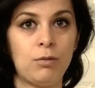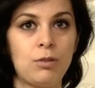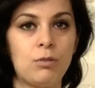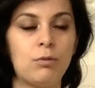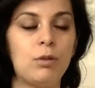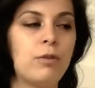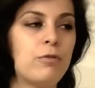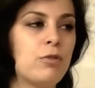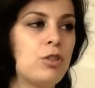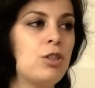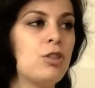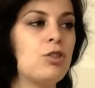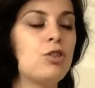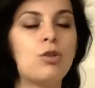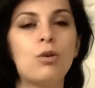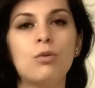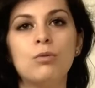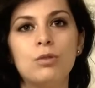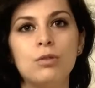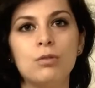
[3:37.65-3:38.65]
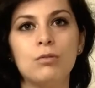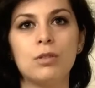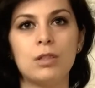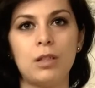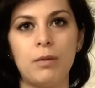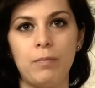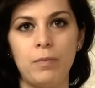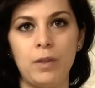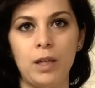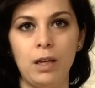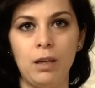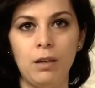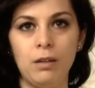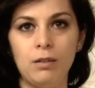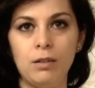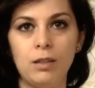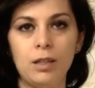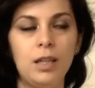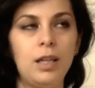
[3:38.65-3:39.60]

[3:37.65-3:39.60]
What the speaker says: So if she shows you something